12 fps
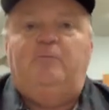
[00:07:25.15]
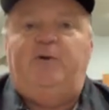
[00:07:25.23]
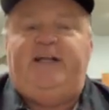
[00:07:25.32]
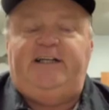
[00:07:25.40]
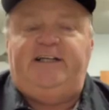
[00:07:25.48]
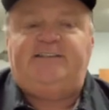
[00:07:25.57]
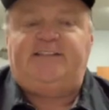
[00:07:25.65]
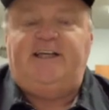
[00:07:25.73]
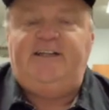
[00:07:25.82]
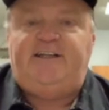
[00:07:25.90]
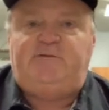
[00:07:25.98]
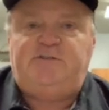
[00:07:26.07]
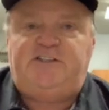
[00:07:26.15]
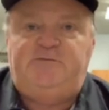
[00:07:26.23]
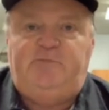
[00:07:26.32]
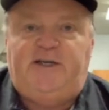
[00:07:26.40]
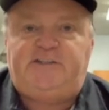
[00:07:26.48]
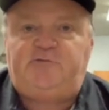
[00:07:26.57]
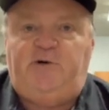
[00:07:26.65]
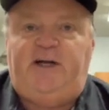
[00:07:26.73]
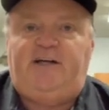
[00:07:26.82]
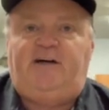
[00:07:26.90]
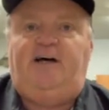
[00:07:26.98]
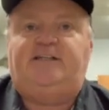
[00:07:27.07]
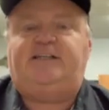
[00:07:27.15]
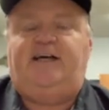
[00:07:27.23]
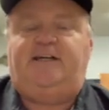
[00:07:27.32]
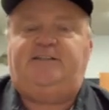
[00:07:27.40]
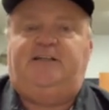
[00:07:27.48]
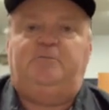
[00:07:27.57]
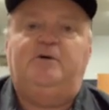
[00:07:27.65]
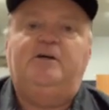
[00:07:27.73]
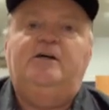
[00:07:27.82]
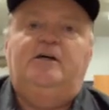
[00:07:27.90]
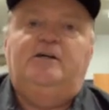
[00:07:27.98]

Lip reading: But he did say that that was the best way to contact him.